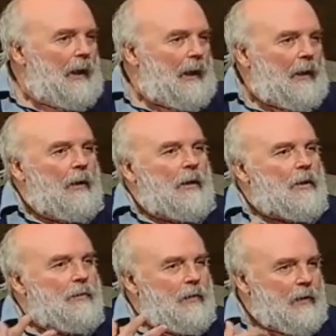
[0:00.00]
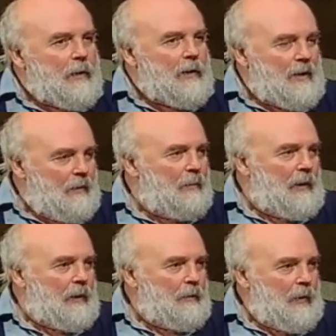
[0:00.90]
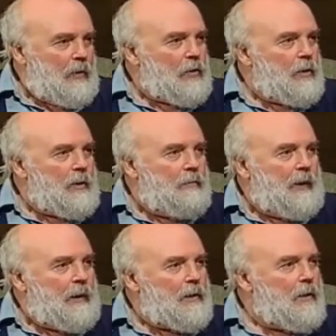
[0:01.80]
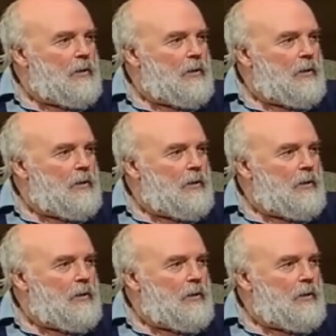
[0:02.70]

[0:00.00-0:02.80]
and it's very deeply emotionally based.